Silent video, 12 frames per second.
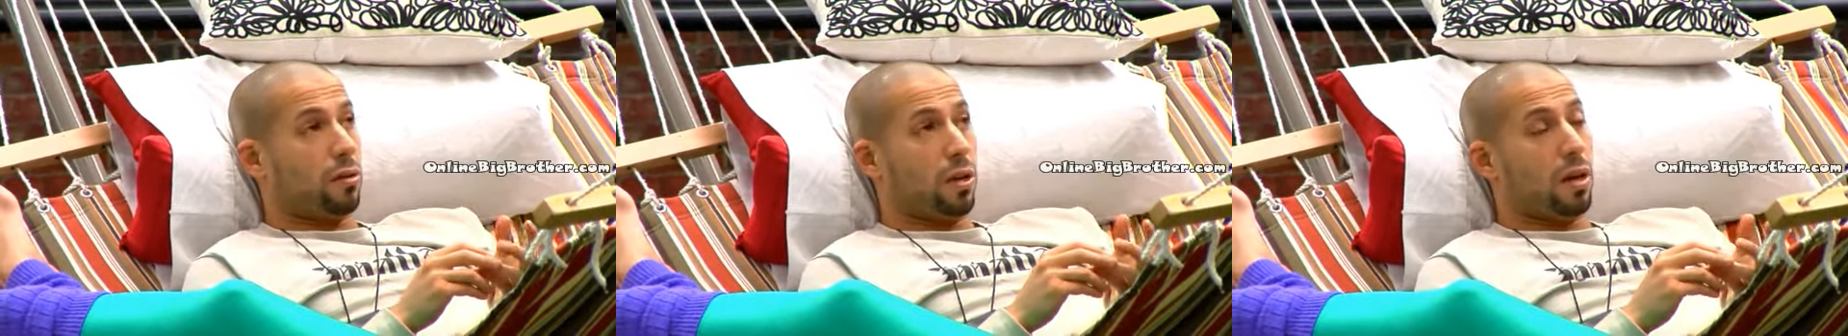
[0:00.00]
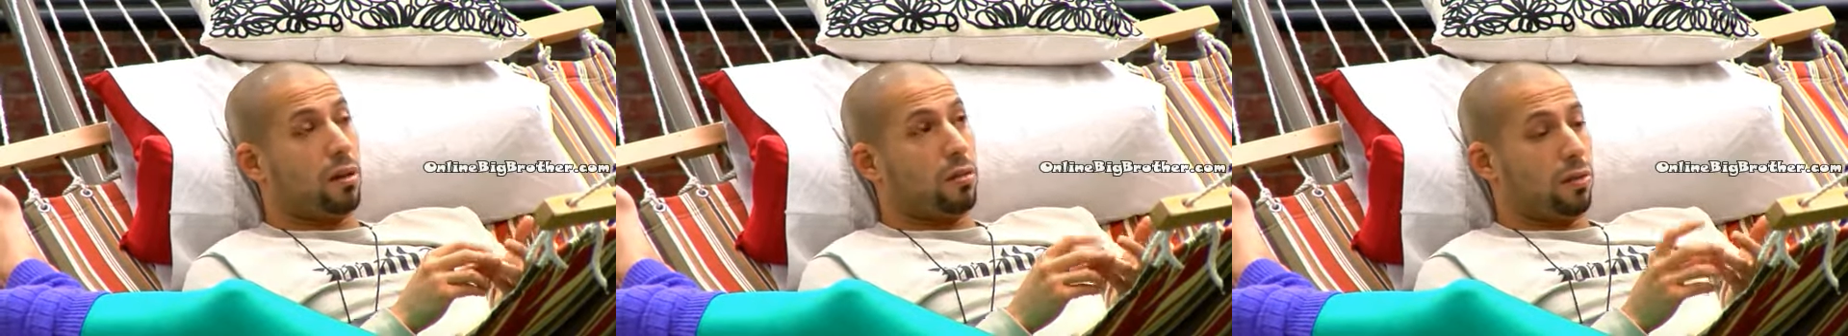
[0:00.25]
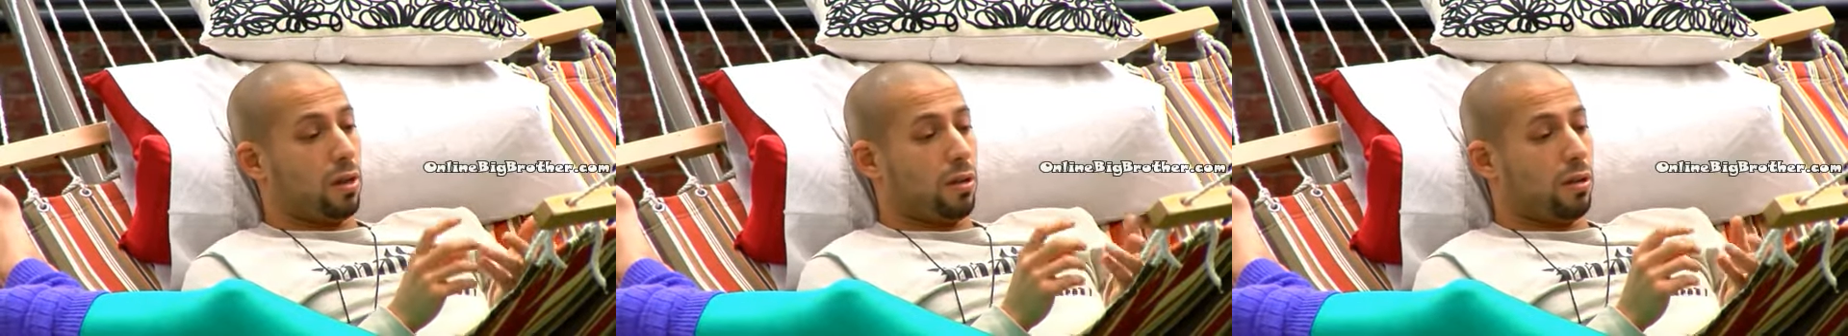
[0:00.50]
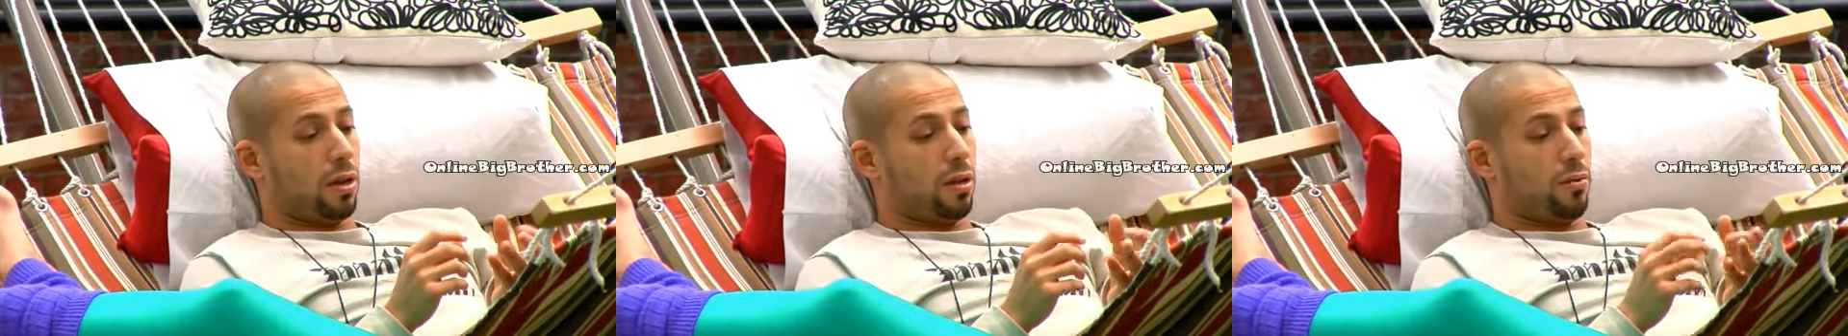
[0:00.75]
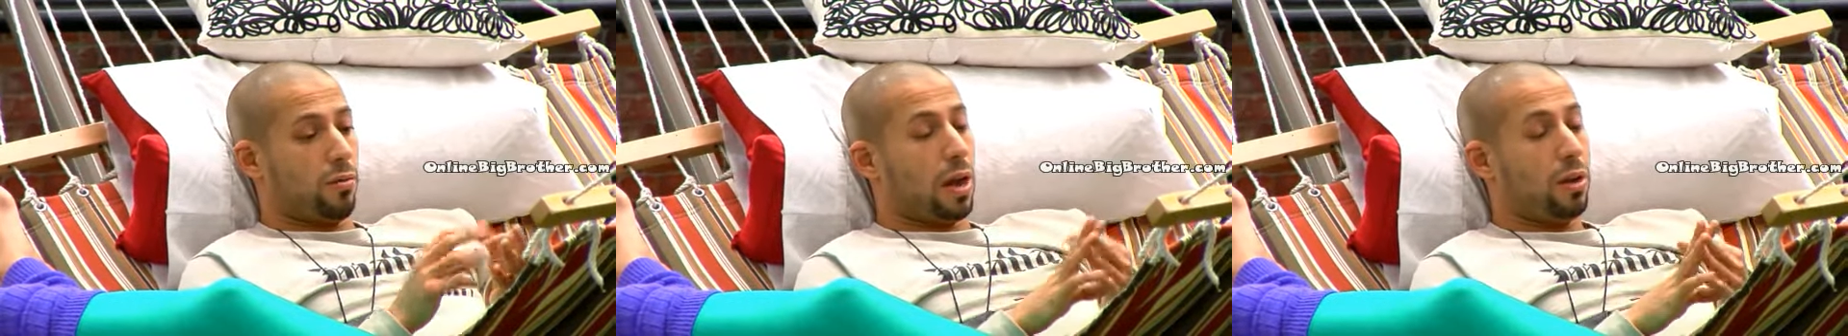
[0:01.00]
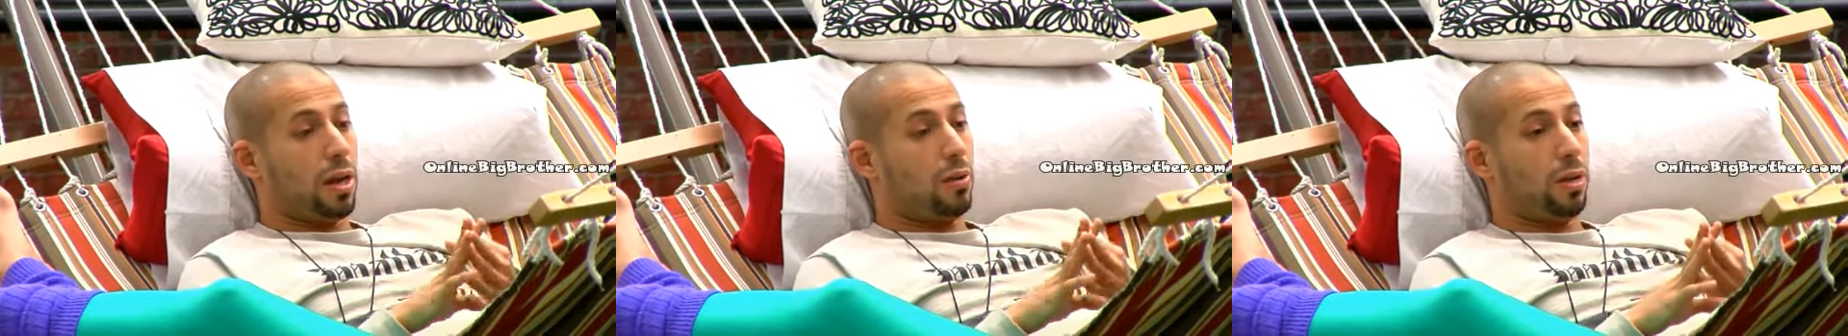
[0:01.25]
Yeah, I,
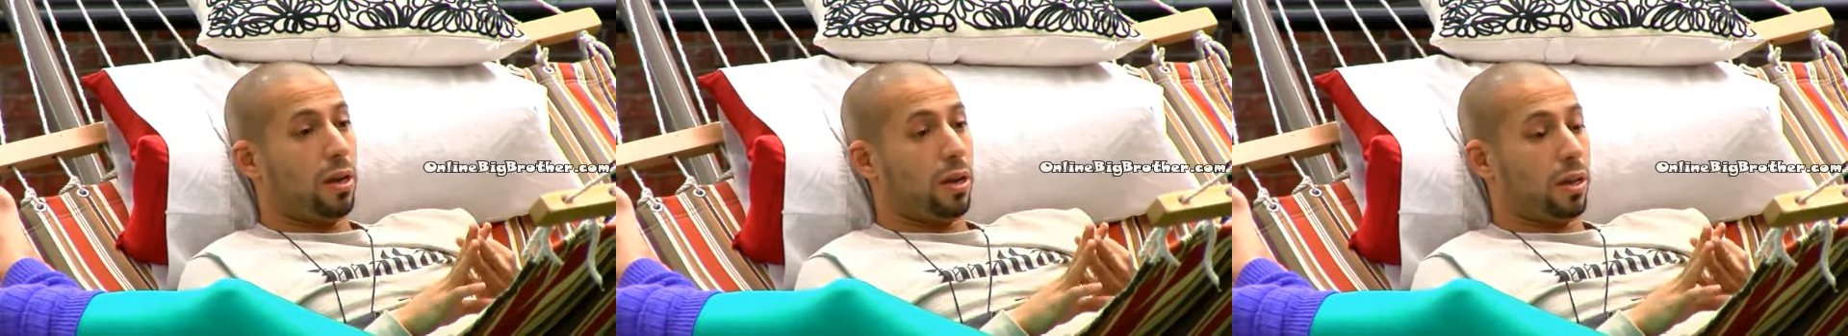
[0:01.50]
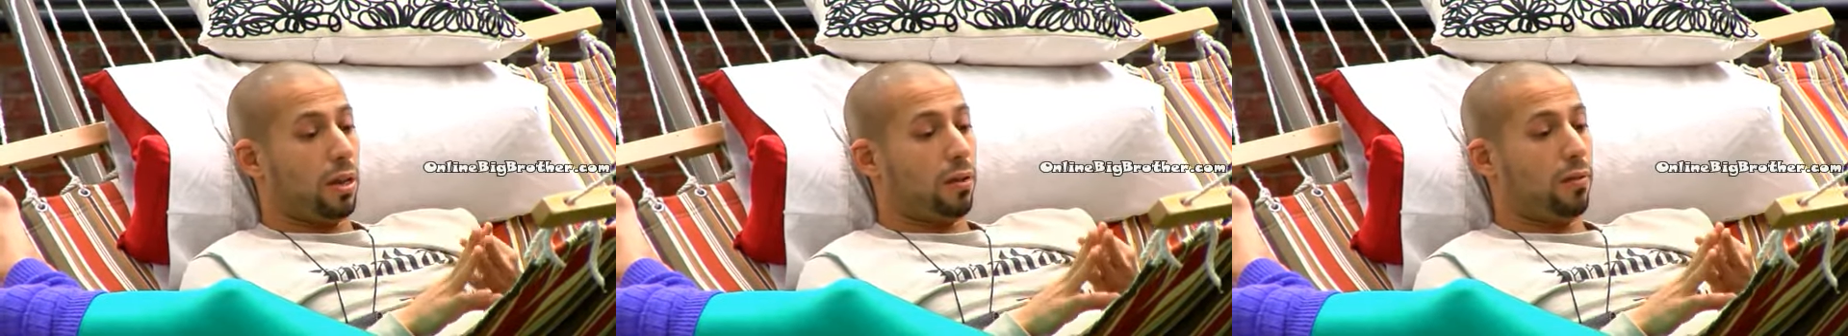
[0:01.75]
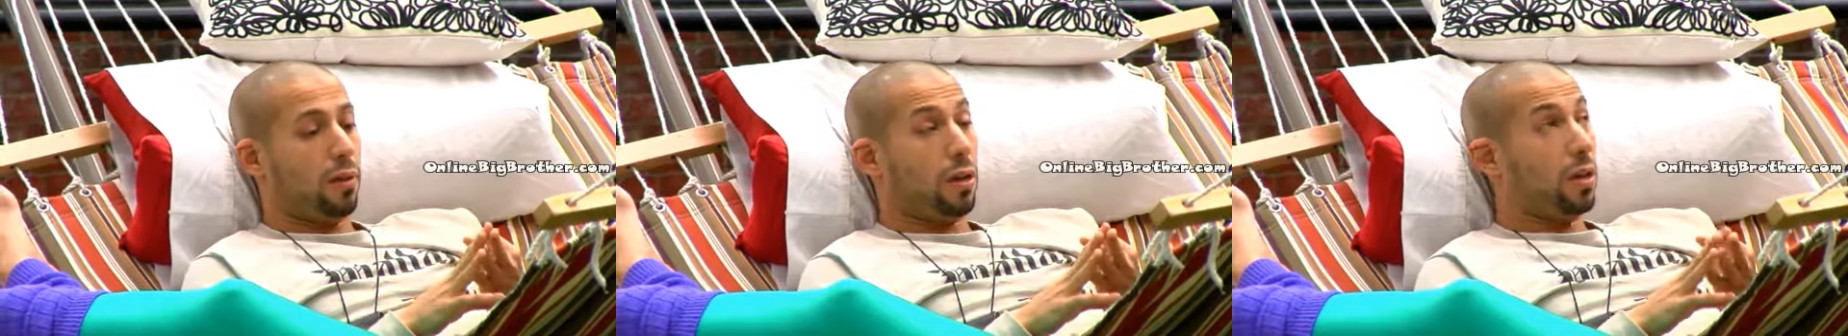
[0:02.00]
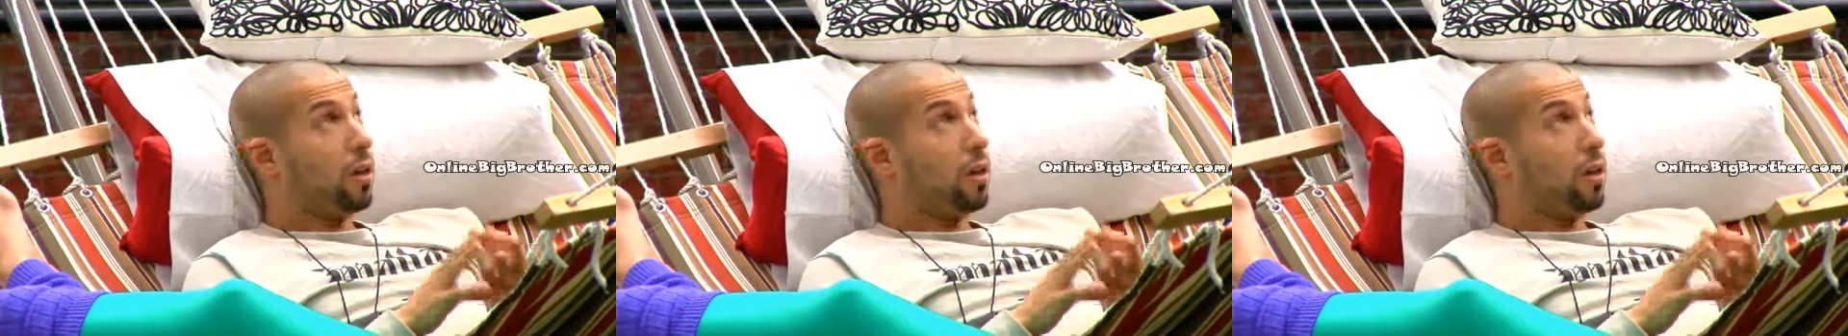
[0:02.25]
right now that I think of it,